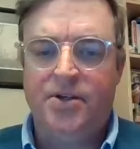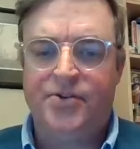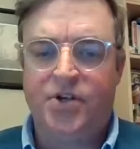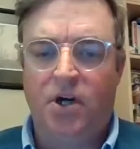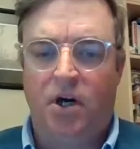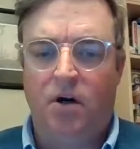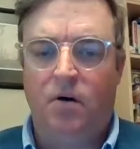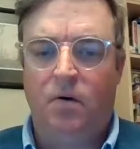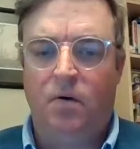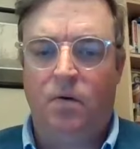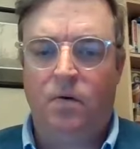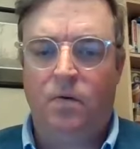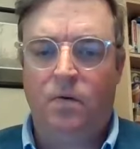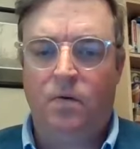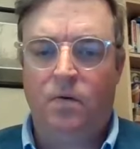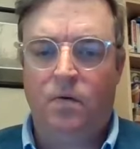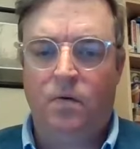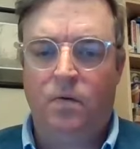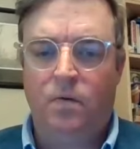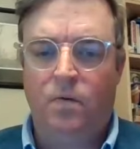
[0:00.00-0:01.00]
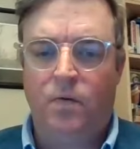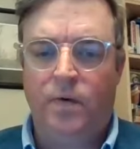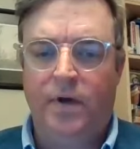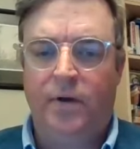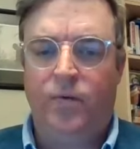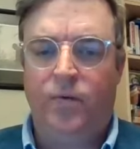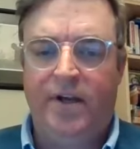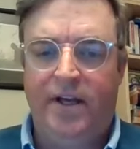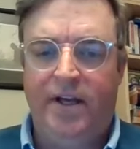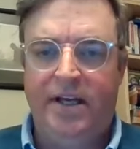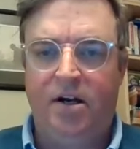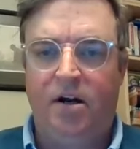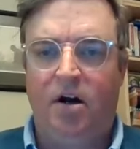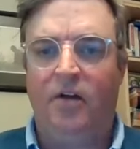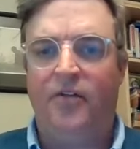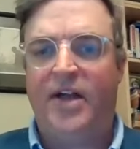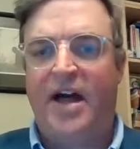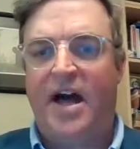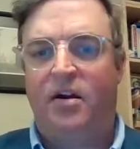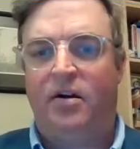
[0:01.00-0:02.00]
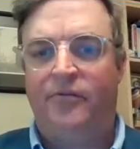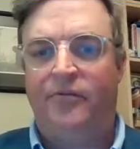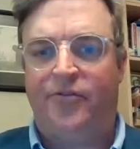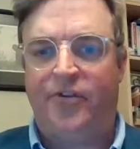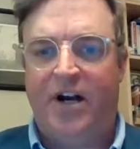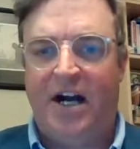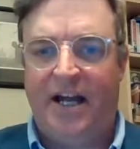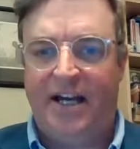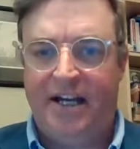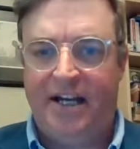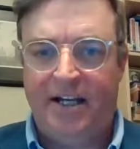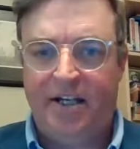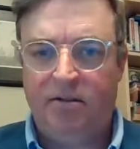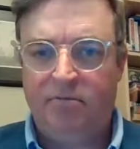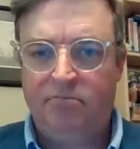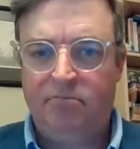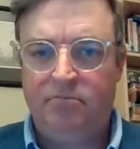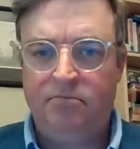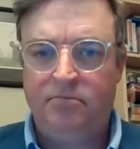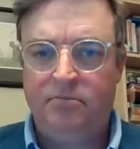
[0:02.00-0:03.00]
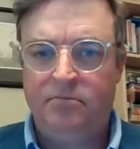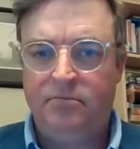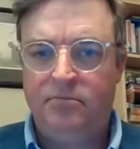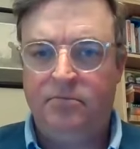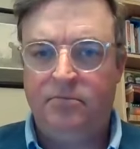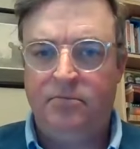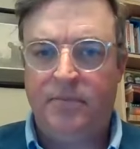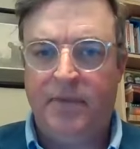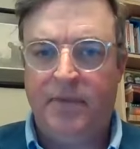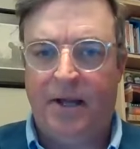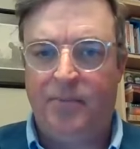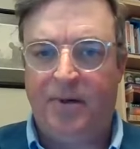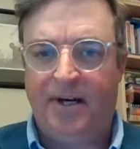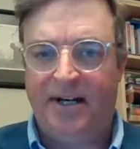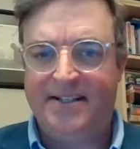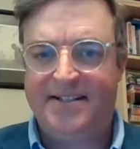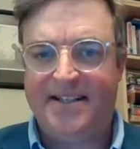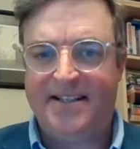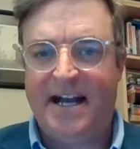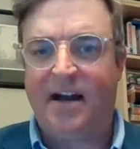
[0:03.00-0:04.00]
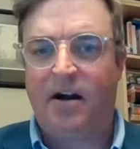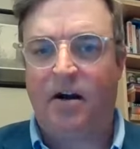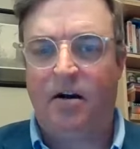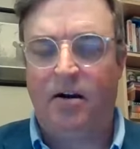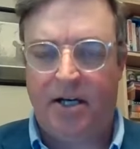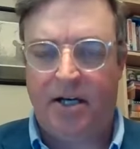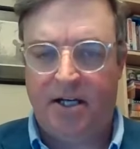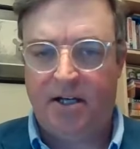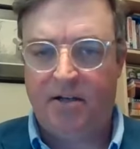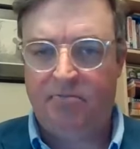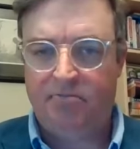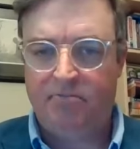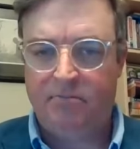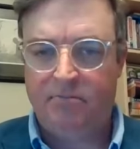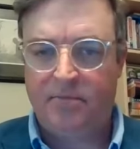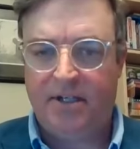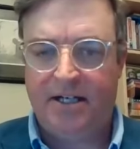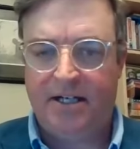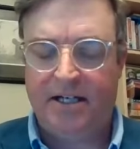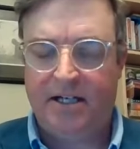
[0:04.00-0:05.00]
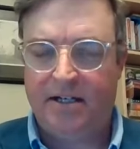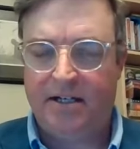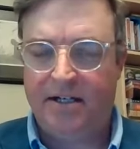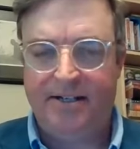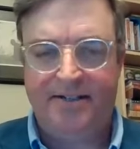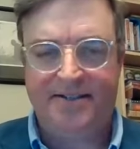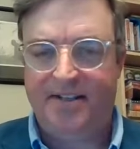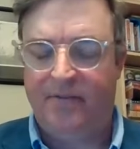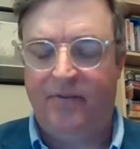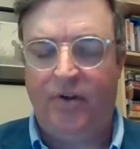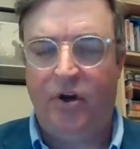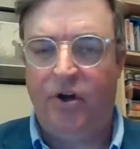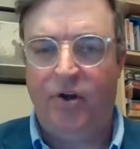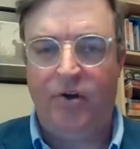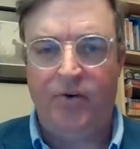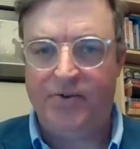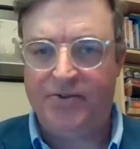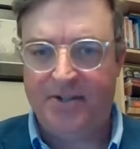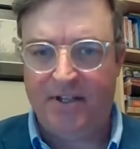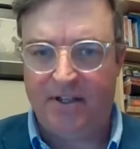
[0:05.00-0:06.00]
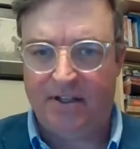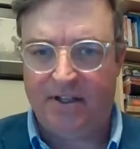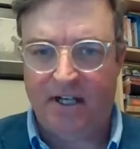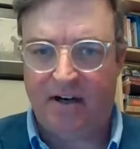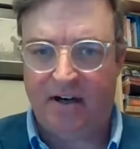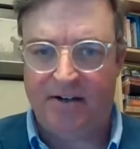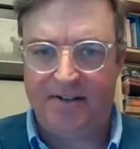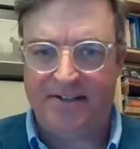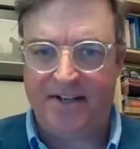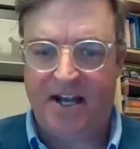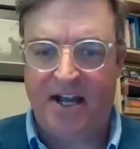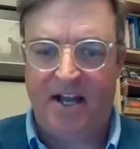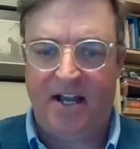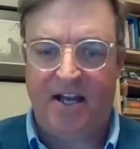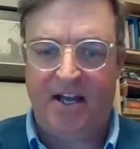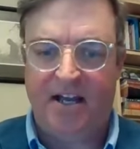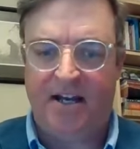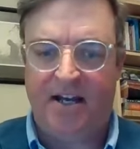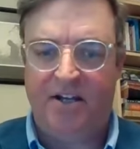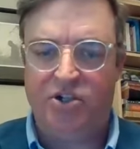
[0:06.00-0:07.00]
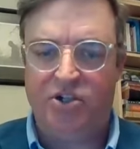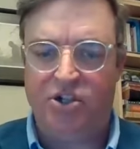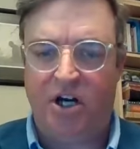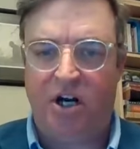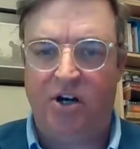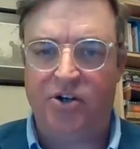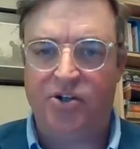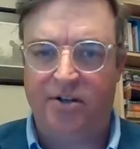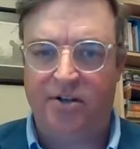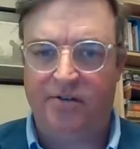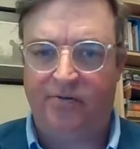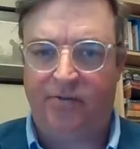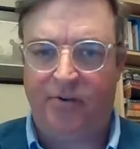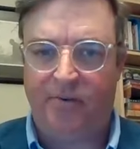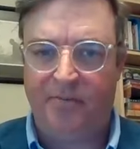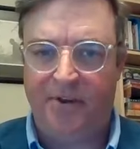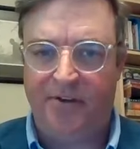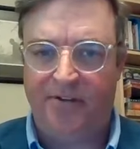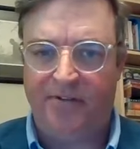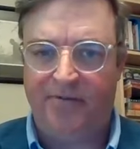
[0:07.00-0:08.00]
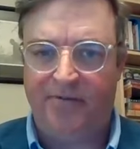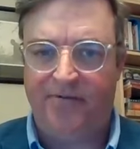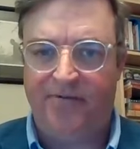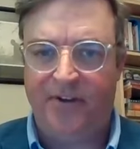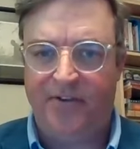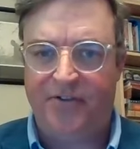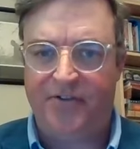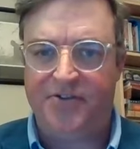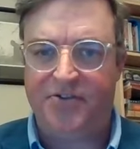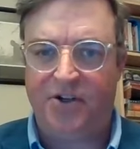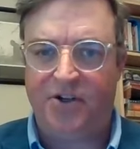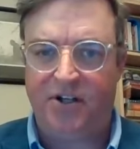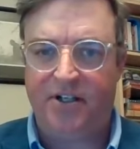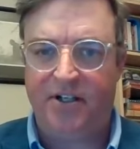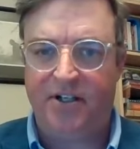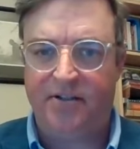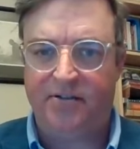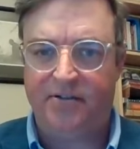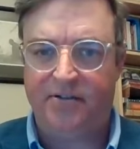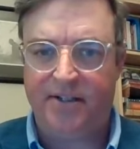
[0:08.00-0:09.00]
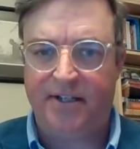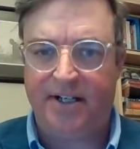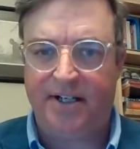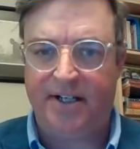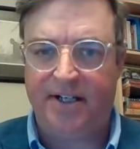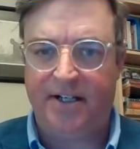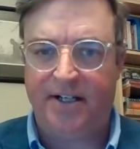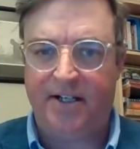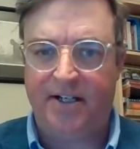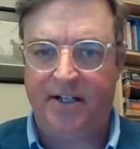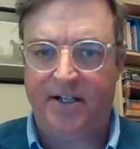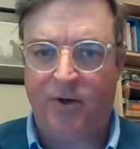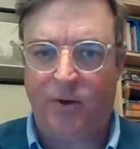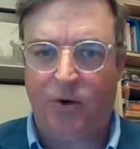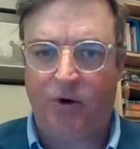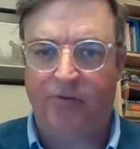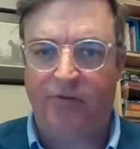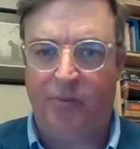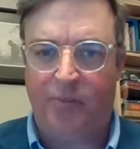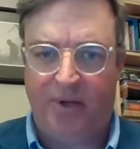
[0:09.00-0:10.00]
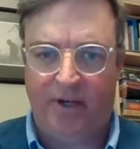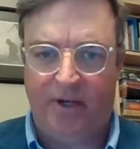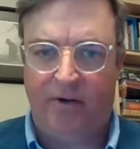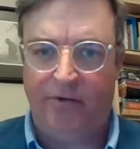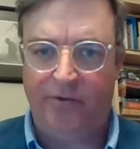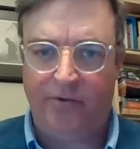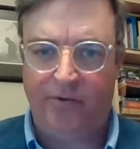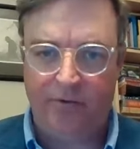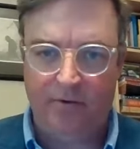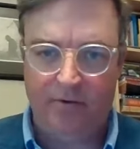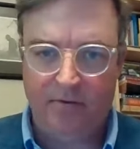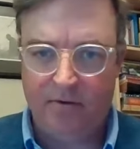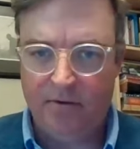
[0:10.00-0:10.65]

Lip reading: So we get all that on Friday, and by Saturday, it's in the news that there is an injunction from the Fifth Circuit Court of Appeals.